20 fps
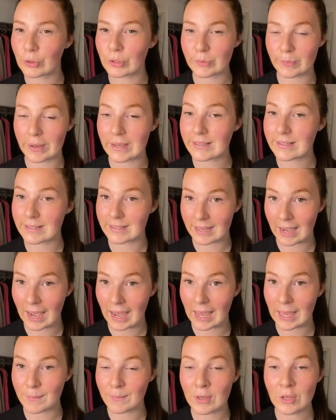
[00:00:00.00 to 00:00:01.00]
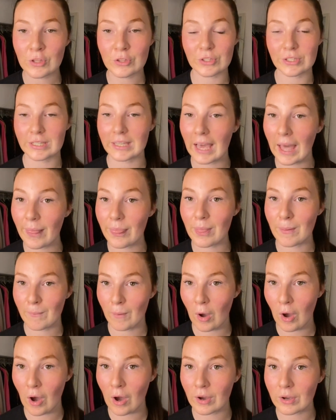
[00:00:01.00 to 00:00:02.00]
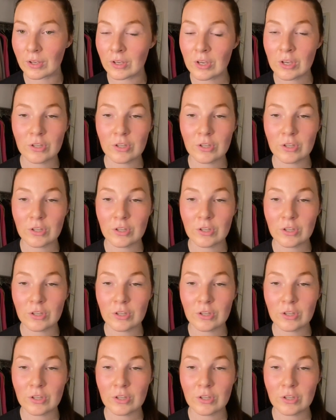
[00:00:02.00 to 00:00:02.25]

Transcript: space of time to get the mark.